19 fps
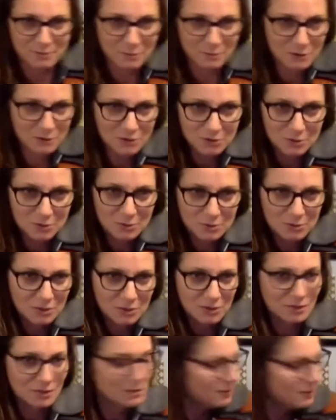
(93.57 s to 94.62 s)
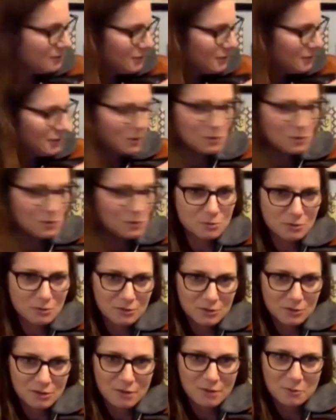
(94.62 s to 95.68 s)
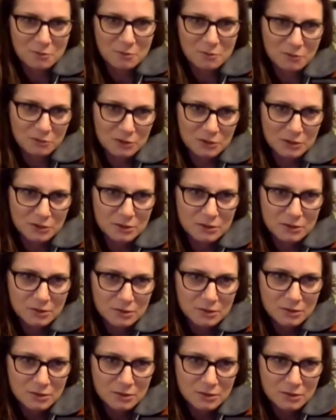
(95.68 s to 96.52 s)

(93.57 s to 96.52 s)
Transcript: I mean, you do what feels comfortable for you.